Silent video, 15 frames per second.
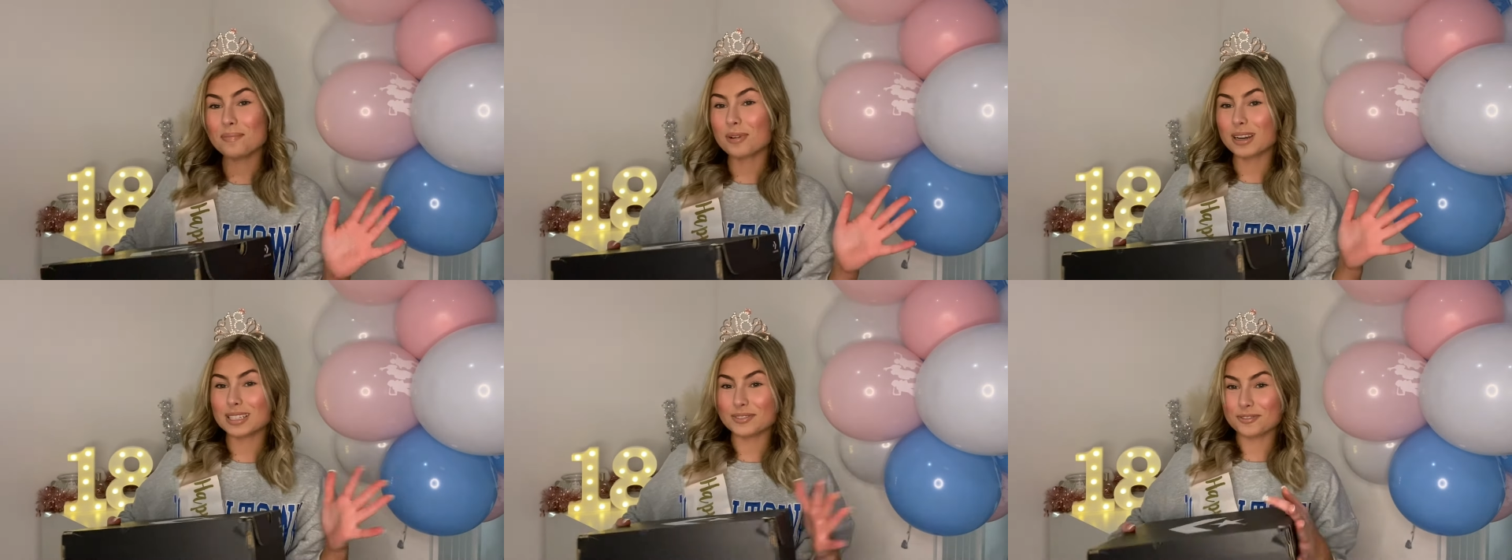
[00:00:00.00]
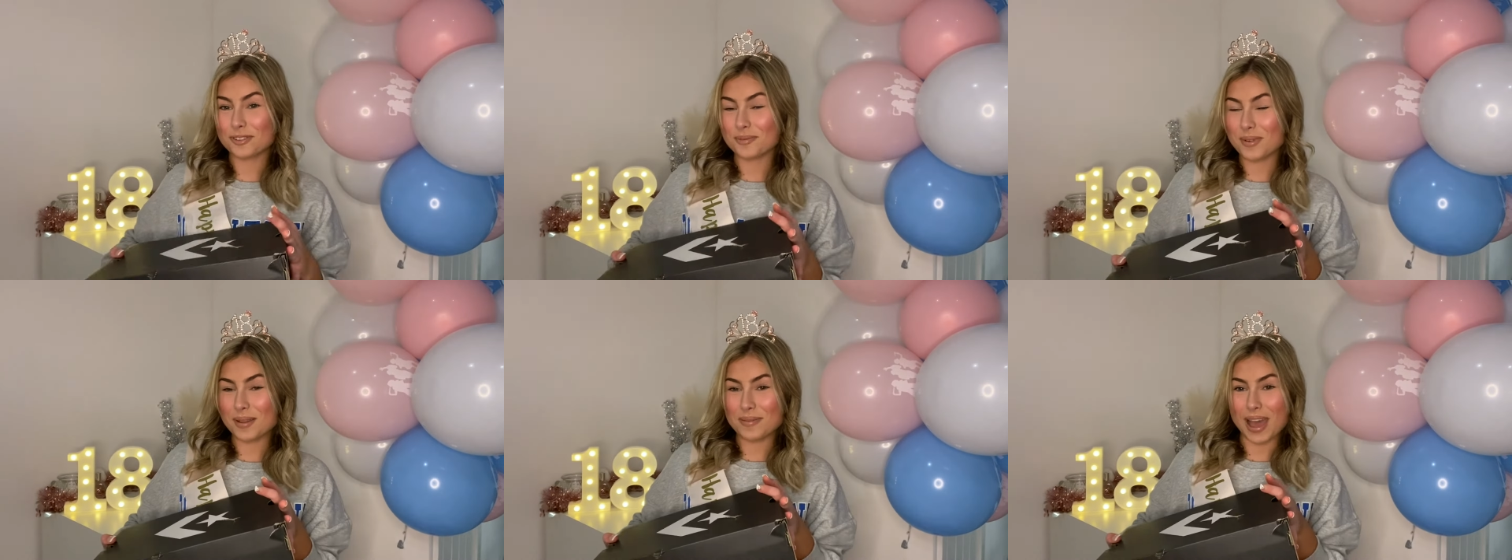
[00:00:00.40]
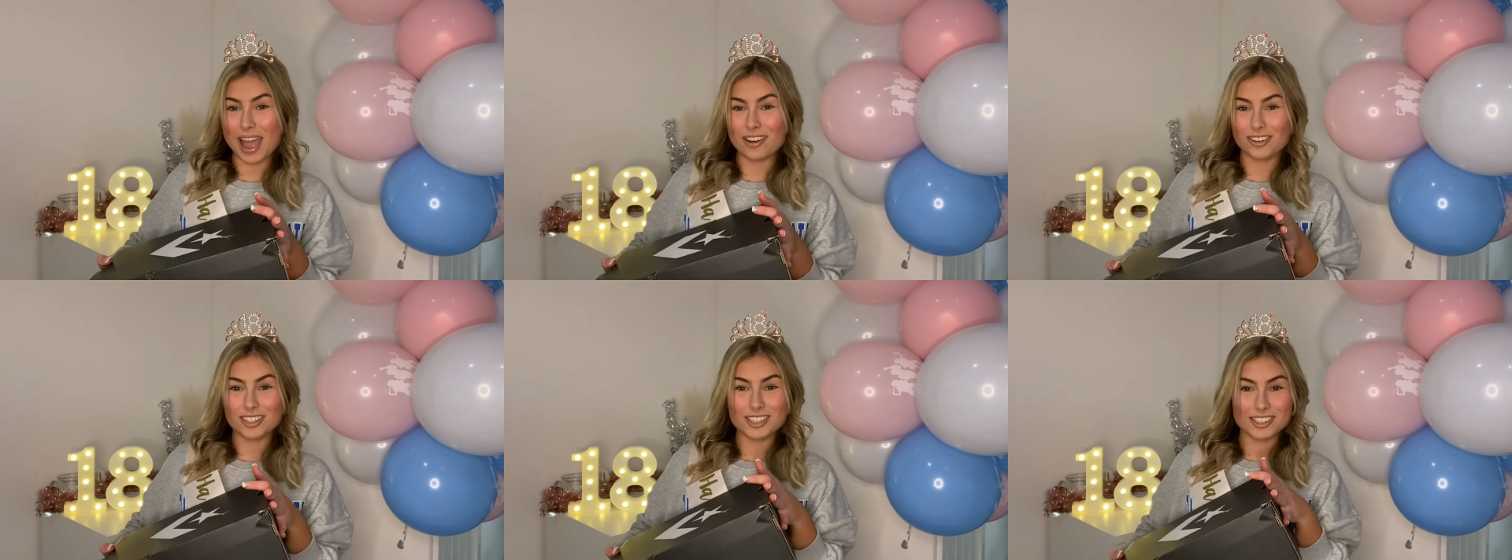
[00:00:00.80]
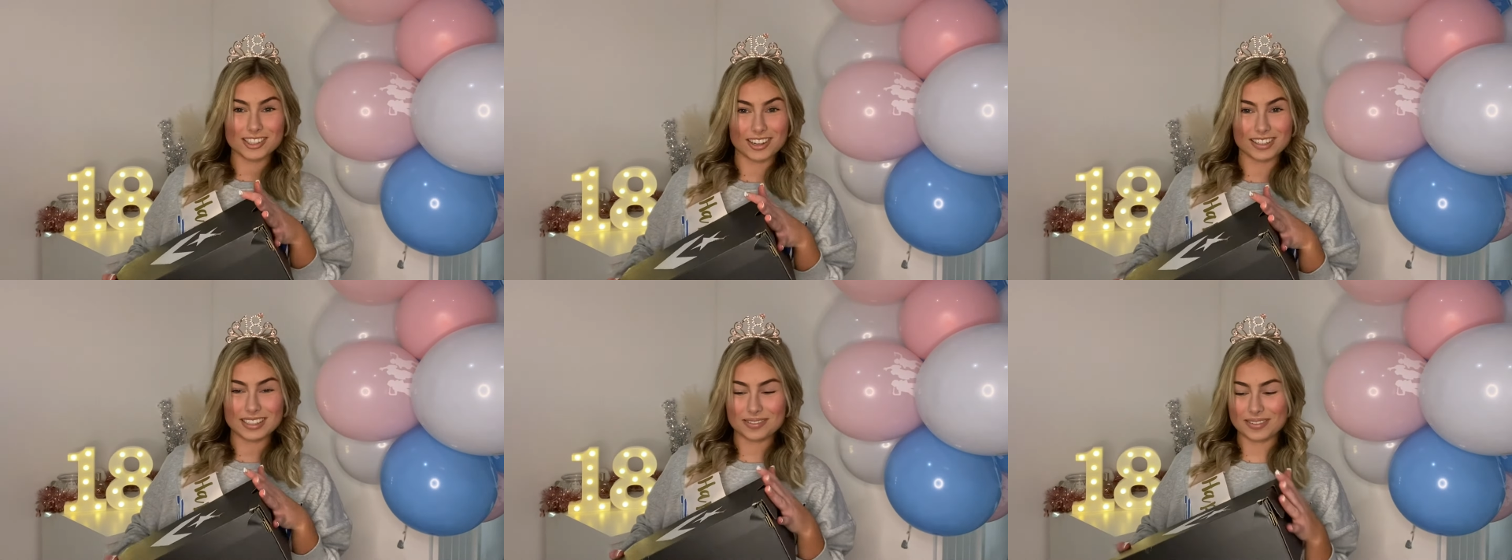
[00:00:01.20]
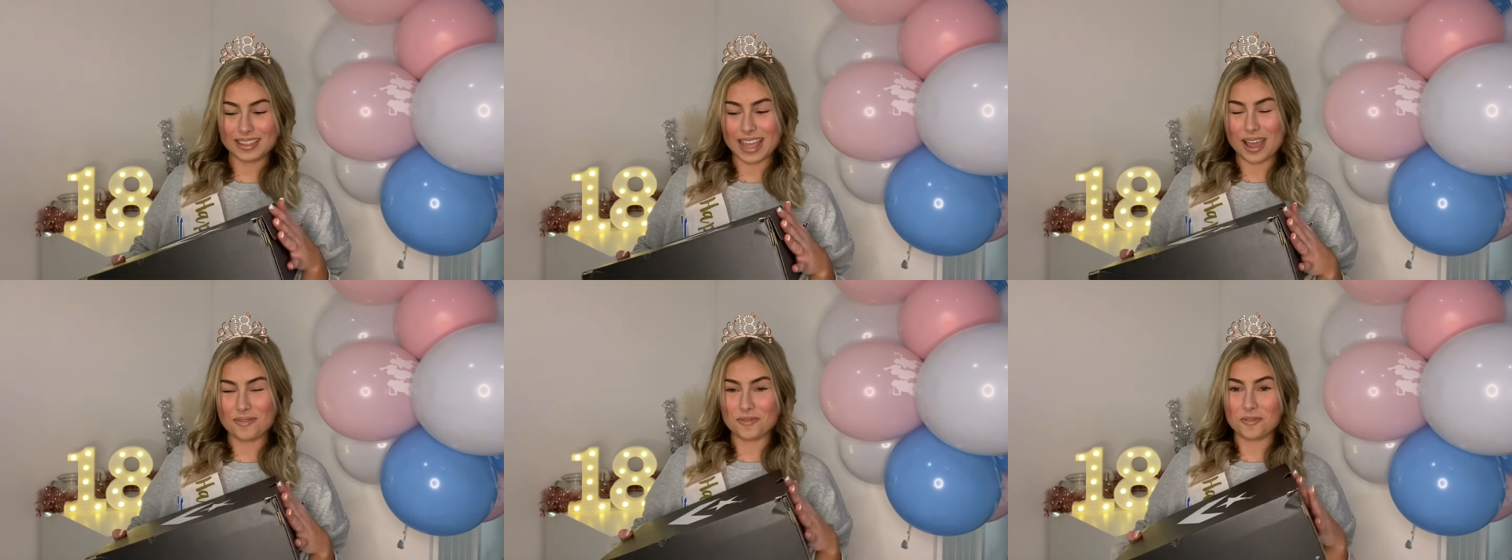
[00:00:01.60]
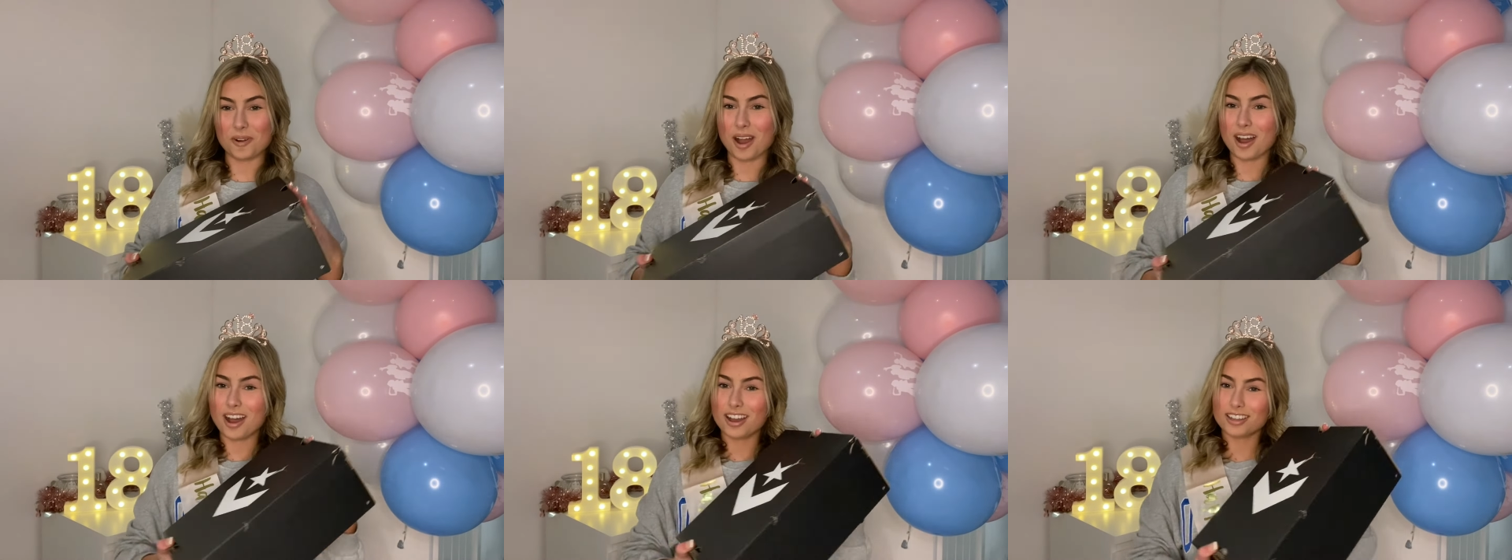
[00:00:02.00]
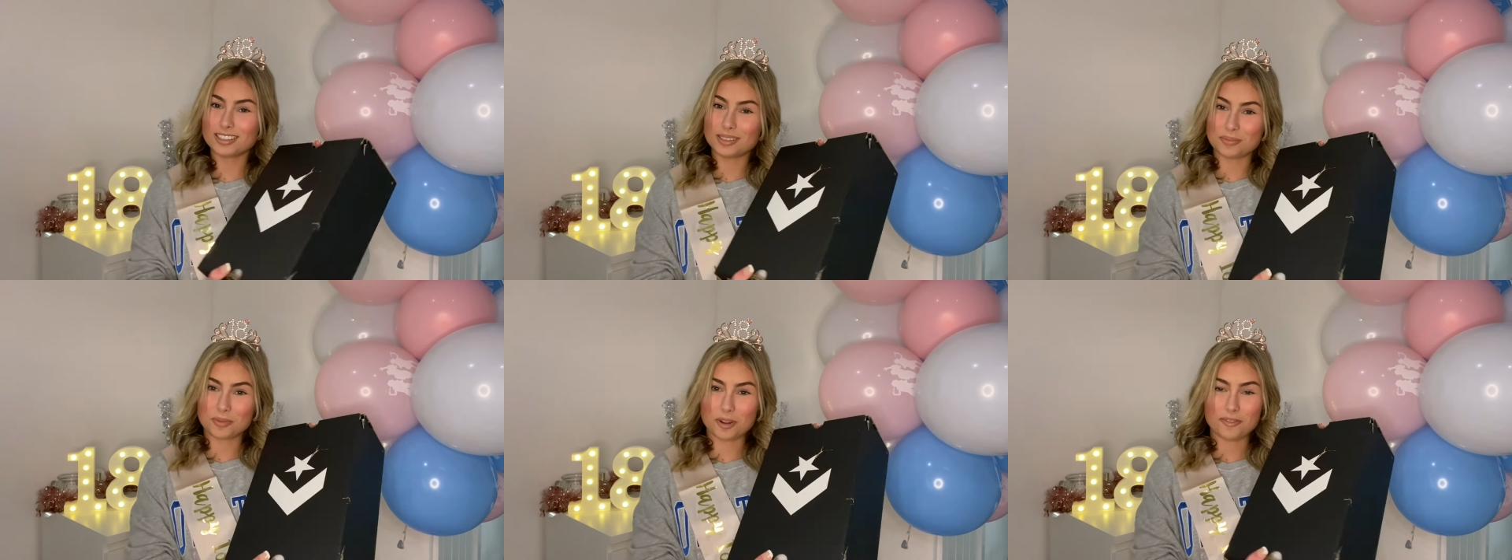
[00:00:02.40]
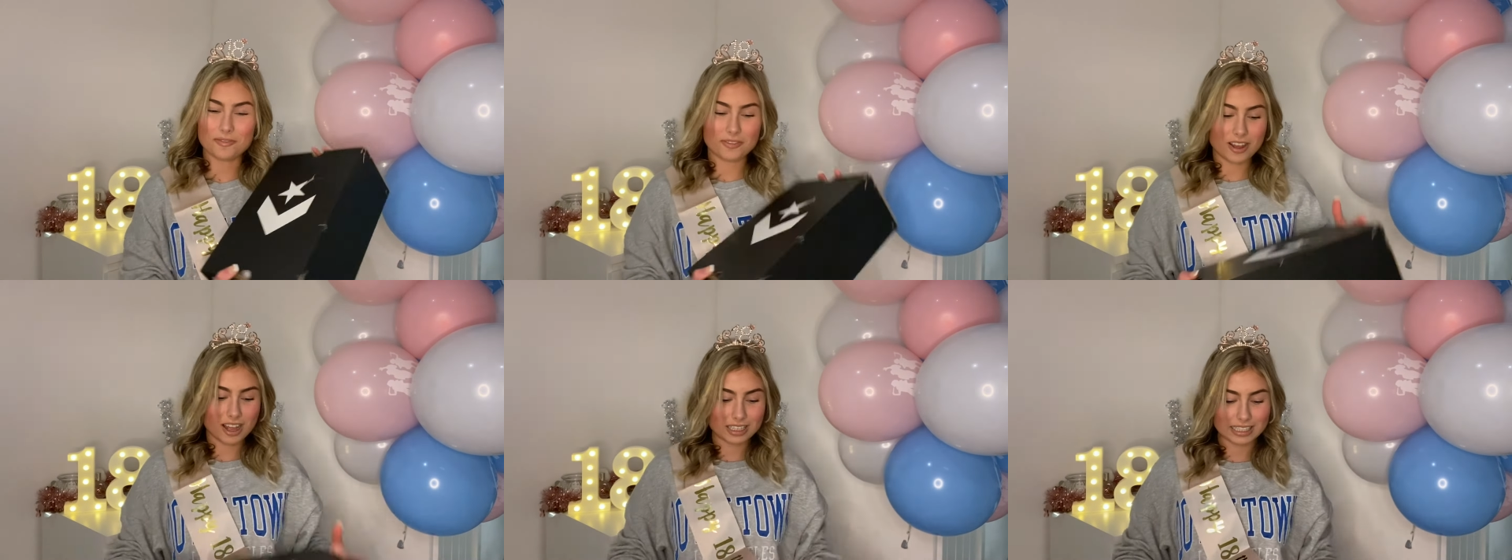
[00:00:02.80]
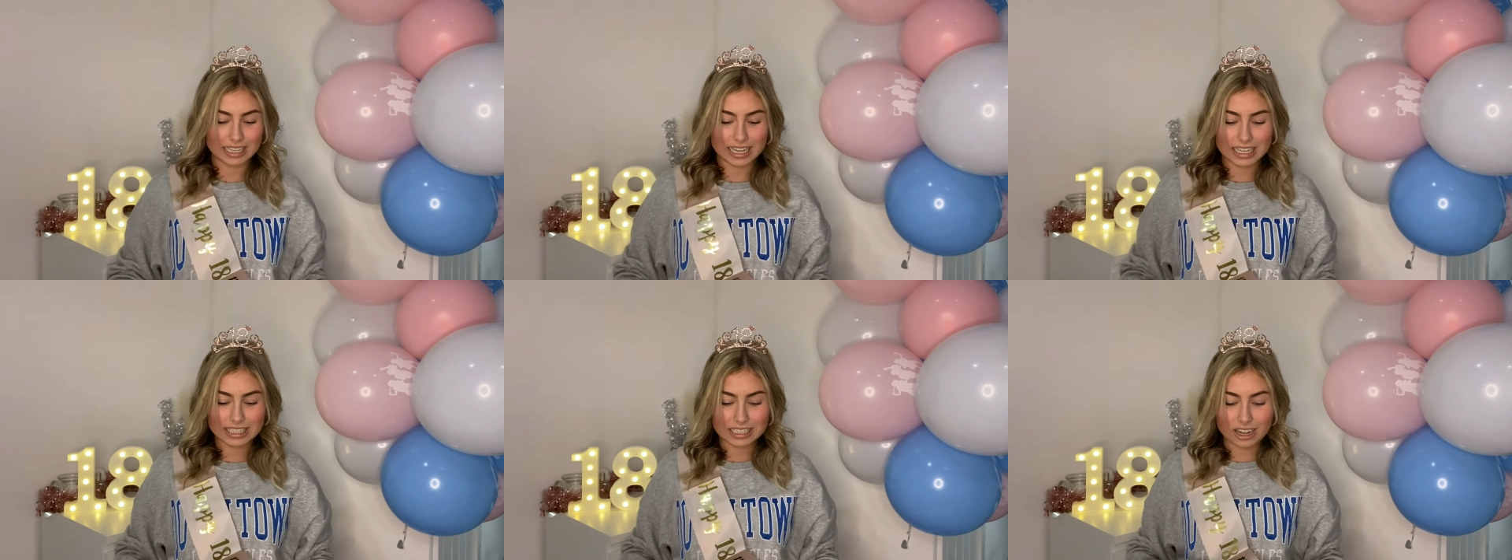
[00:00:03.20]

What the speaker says: present from my parents, starting with them, were some Converses.